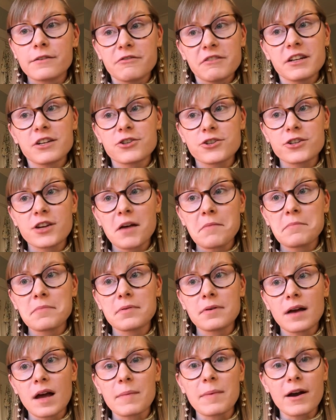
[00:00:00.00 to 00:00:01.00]
finished up
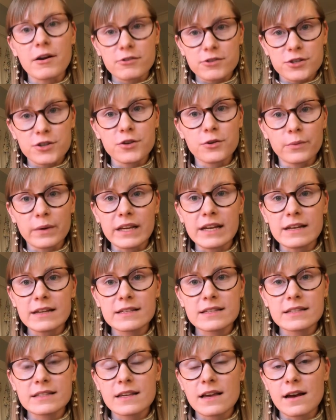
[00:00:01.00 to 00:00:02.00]
about two
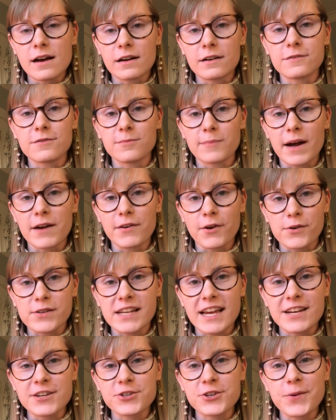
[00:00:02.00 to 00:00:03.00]
weeks of my
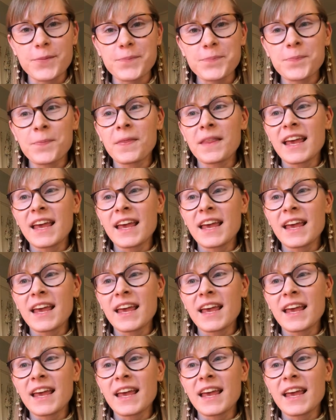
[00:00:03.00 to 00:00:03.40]
rotation,